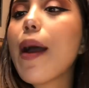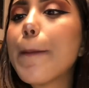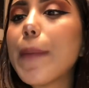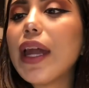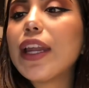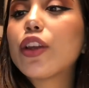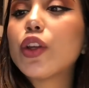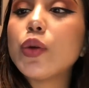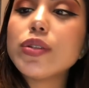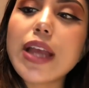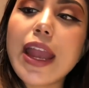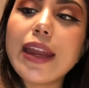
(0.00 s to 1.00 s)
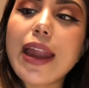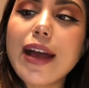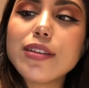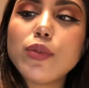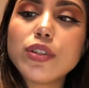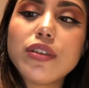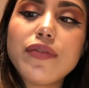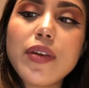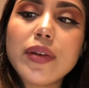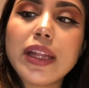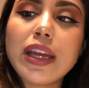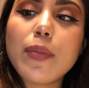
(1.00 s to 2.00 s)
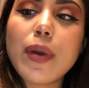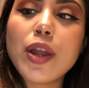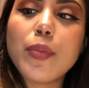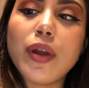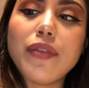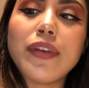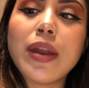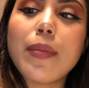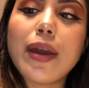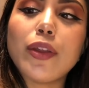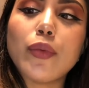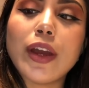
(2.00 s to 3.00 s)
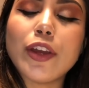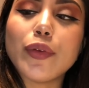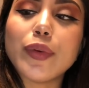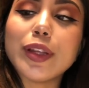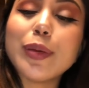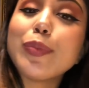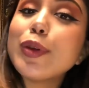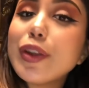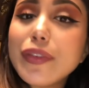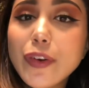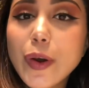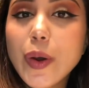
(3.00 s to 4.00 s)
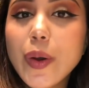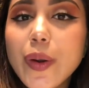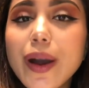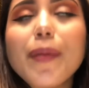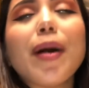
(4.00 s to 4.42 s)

Maddie Cruz, 8 asks, What's your favorite thing about your boyfriend? And by the way, you're really beautiful.